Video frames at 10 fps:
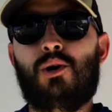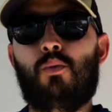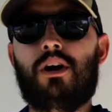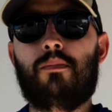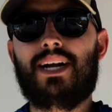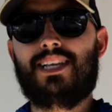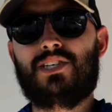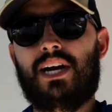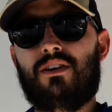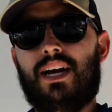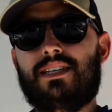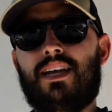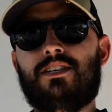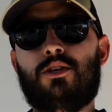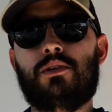Welcome back to the channel, guys.
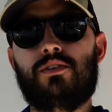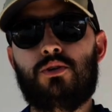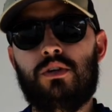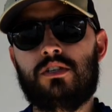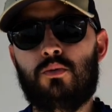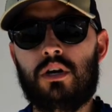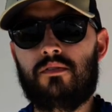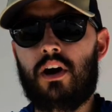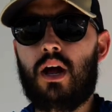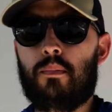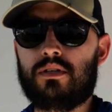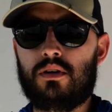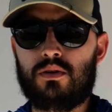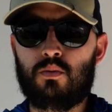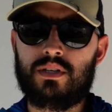Thanks so much for tuning into one of our
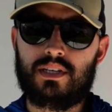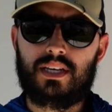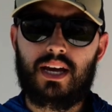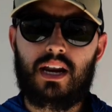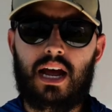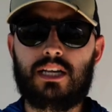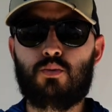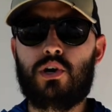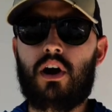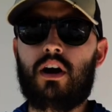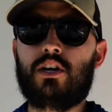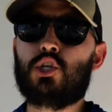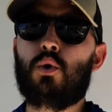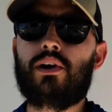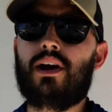episodes once again as we are
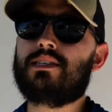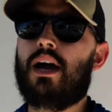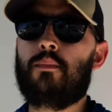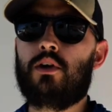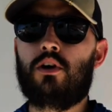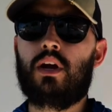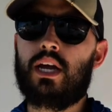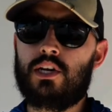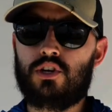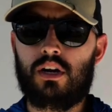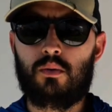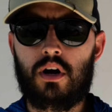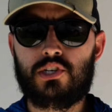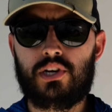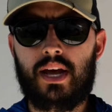enjoying our time here in Jolly
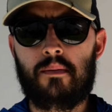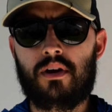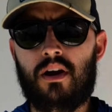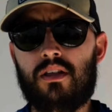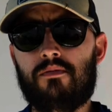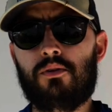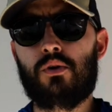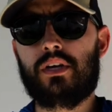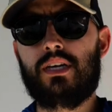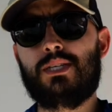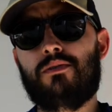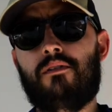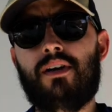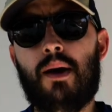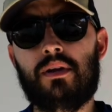Roger Campground in the Florida Keys with our
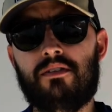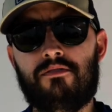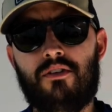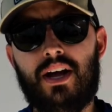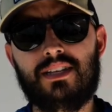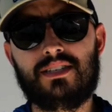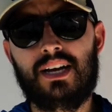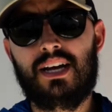family and friends.